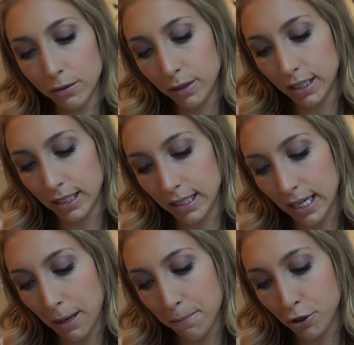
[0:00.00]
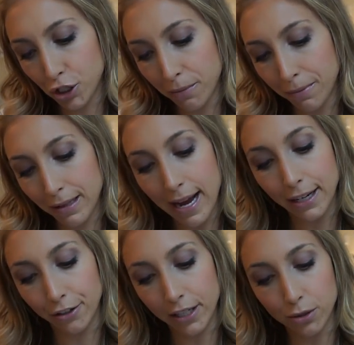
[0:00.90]
what is this, like a push-up
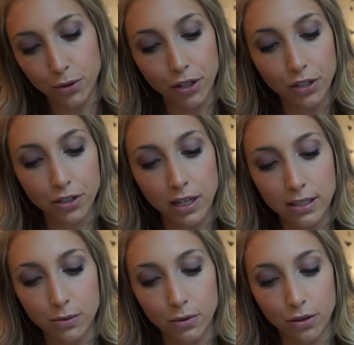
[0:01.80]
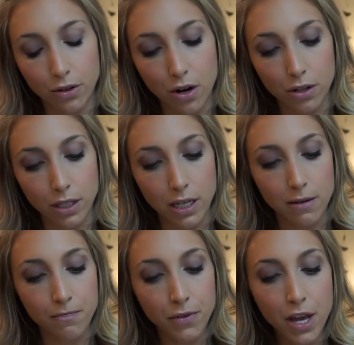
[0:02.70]
liner, that's what they're calling it.